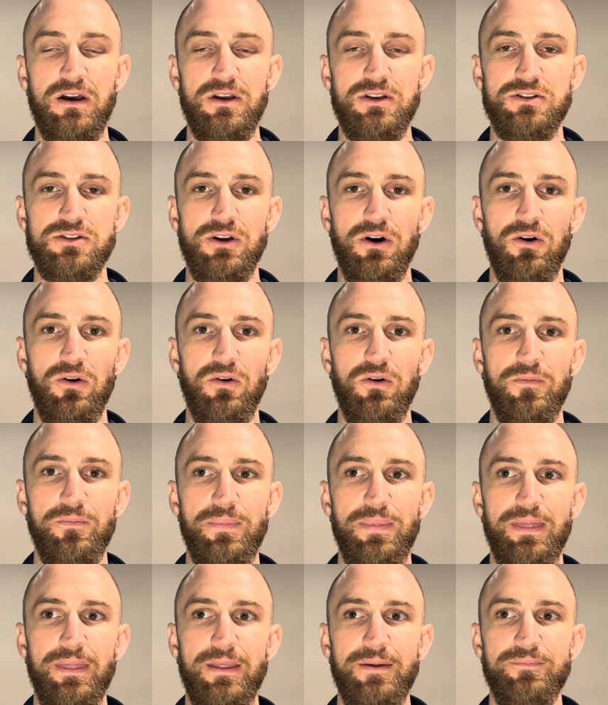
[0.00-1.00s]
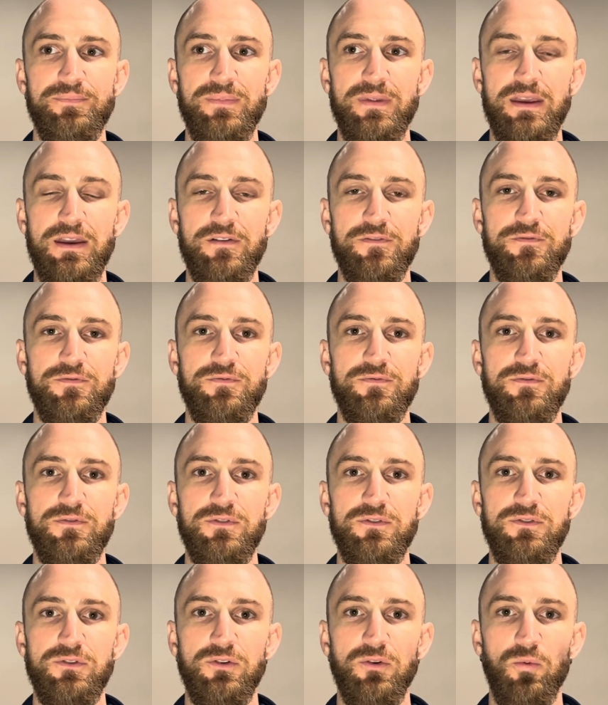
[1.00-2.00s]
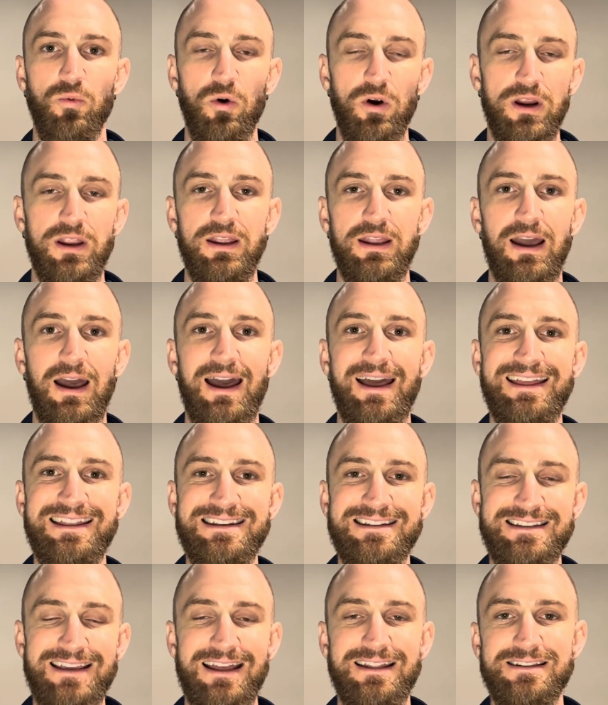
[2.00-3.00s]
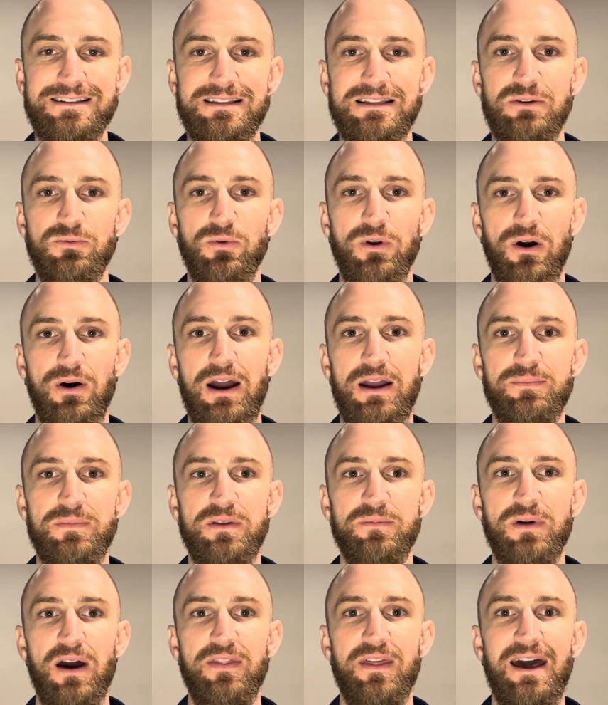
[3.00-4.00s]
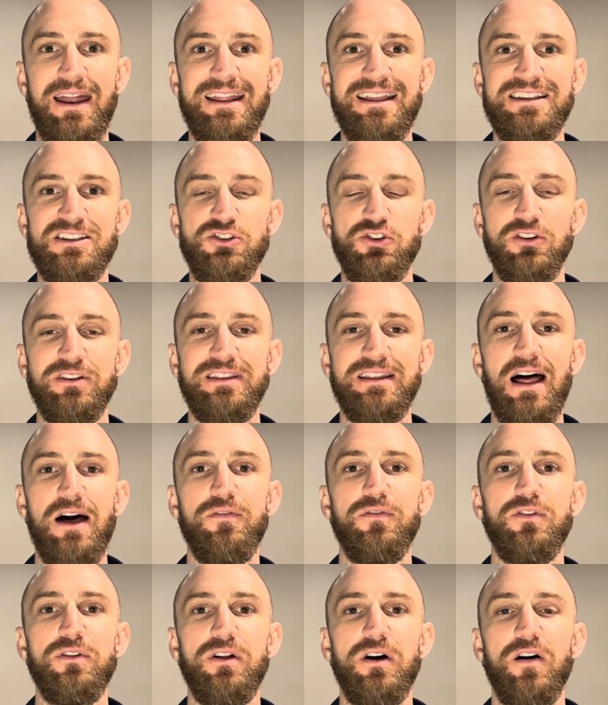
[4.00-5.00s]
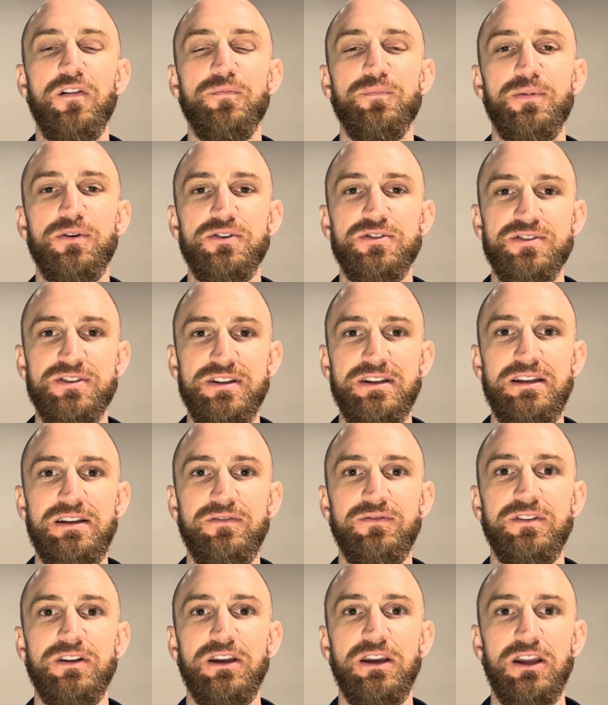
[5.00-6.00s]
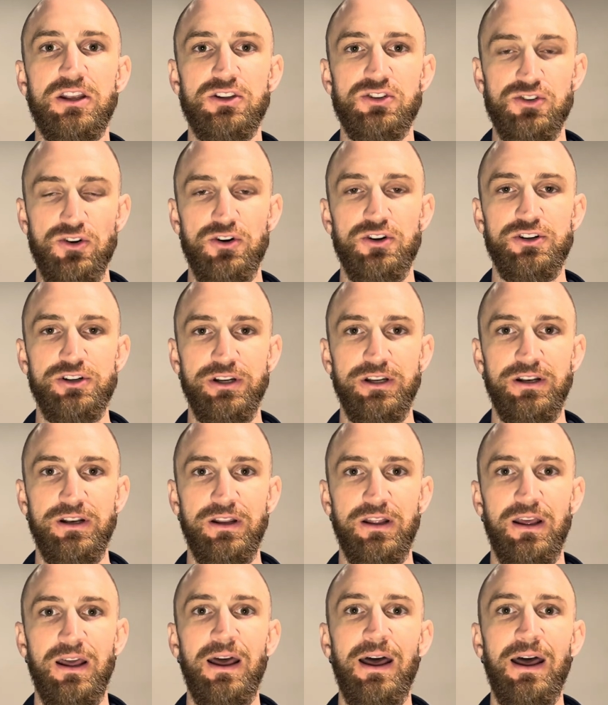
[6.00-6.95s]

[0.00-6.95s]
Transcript: So if you're working intensely, what I mean by that is your level of perceived exertion.